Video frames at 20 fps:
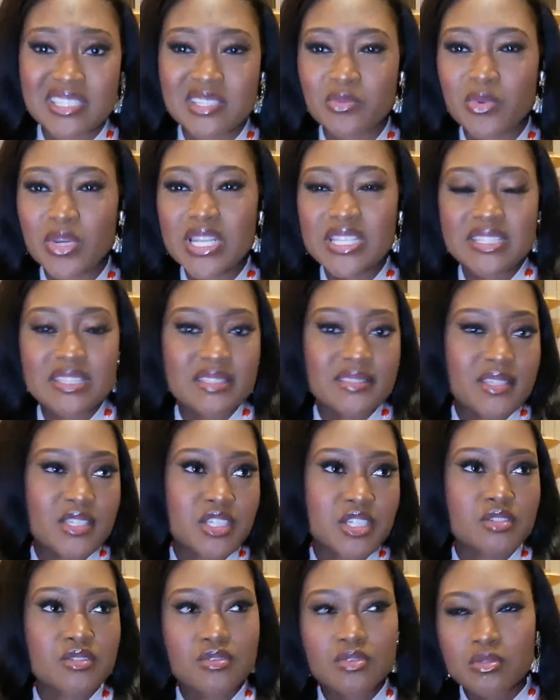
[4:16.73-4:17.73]
So what is
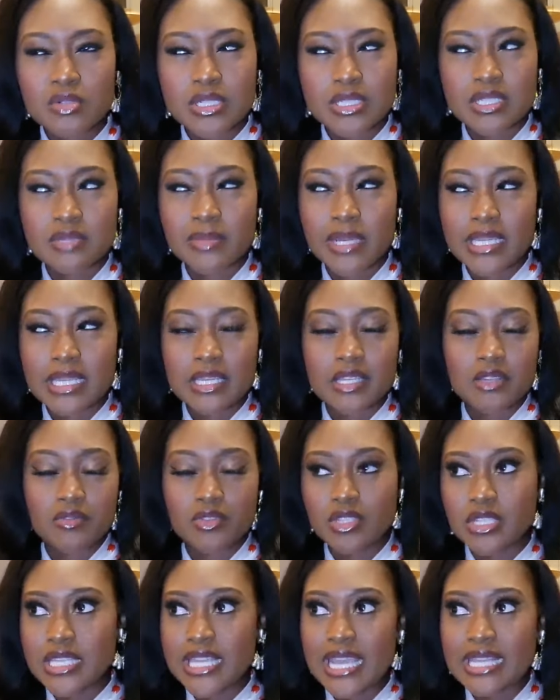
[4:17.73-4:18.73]
Indigenous tourism?
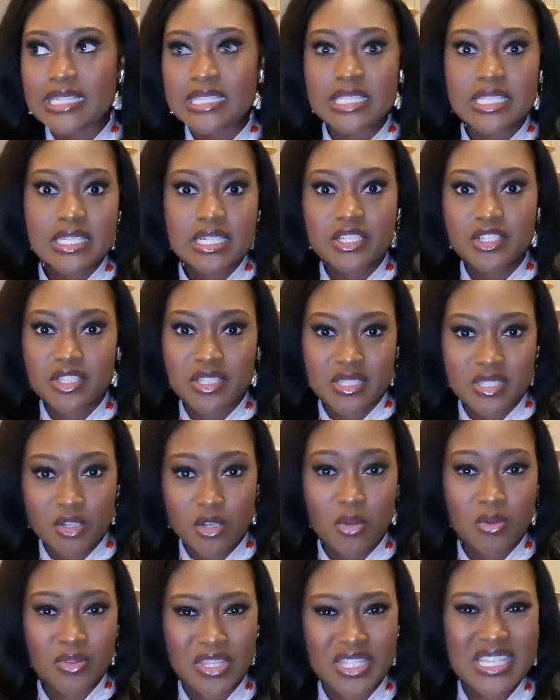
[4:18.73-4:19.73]
The idea, just
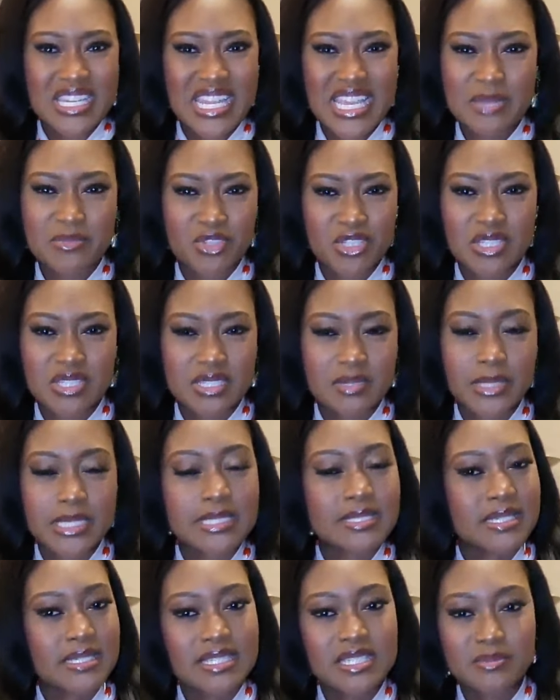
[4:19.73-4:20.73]
the name just didn't make
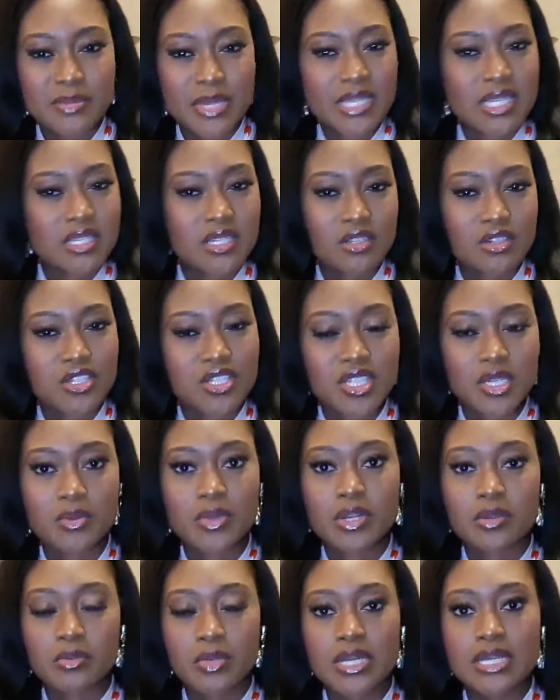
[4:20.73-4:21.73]
sense to me. I didn't understand
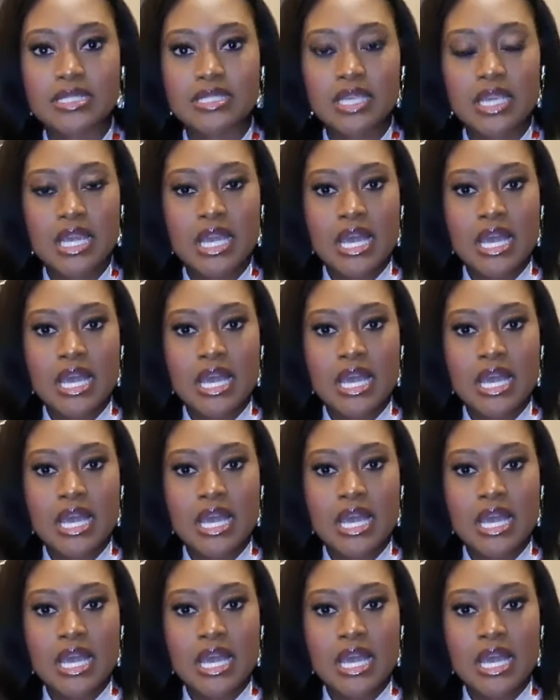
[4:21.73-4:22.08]
what it was.